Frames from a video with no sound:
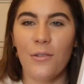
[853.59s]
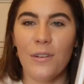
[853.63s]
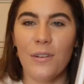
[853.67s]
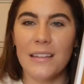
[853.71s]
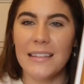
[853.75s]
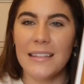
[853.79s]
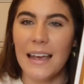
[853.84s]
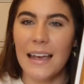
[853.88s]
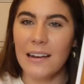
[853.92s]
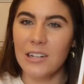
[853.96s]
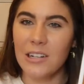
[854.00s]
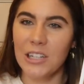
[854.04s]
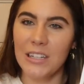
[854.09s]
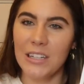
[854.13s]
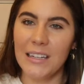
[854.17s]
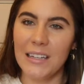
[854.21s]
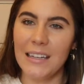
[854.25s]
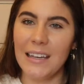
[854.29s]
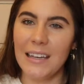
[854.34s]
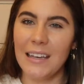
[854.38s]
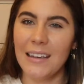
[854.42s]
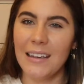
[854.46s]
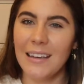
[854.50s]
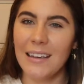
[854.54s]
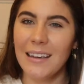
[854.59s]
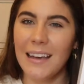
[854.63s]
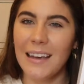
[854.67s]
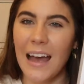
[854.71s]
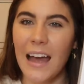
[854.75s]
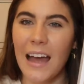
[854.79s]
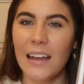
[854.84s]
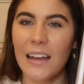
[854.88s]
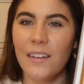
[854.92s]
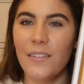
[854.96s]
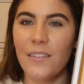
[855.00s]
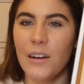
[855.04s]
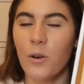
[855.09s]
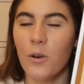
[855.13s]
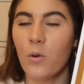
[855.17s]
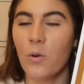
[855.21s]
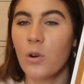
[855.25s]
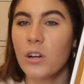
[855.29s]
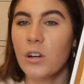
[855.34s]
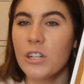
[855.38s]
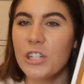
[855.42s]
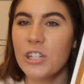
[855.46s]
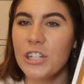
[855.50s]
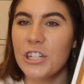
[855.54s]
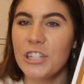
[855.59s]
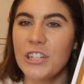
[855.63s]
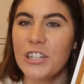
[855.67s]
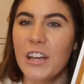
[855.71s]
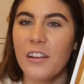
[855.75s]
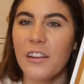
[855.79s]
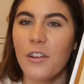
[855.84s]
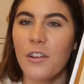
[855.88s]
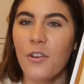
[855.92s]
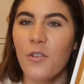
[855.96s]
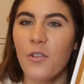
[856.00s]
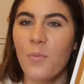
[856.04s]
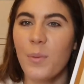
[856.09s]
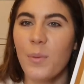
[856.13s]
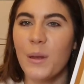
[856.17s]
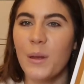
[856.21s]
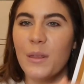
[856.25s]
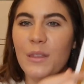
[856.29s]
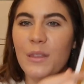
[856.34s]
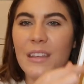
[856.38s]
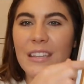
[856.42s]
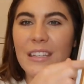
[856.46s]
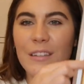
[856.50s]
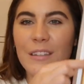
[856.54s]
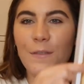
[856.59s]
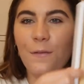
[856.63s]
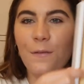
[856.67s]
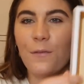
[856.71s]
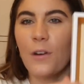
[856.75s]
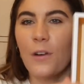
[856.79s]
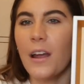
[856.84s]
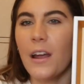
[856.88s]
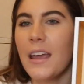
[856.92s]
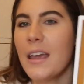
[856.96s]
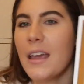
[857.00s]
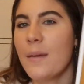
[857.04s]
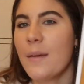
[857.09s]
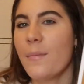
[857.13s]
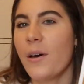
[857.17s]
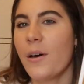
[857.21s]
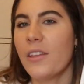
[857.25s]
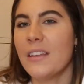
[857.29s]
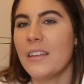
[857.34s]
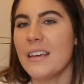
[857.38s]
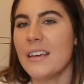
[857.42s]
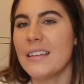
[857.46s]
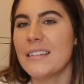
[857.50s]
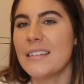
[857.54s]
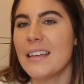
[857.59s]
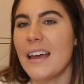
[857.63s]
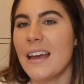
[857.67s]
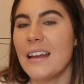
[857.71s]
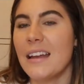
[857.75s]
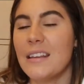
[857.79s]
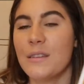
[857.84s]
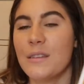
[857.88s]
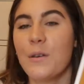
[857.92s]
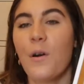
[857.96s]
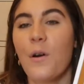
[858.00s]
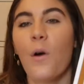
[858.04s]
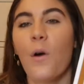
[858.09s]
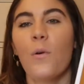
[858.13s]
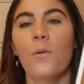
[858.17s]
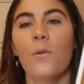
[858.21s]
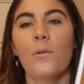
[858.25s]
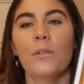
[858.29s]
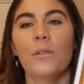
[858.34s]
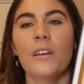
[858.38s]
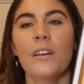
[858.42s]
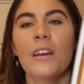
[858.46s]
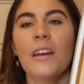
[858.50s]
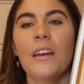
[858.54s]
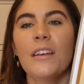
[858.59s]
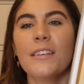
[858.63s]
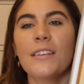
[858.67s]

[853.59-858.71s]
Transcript: It's actually kind of an orangish yellow, but this frame on the inside is gold.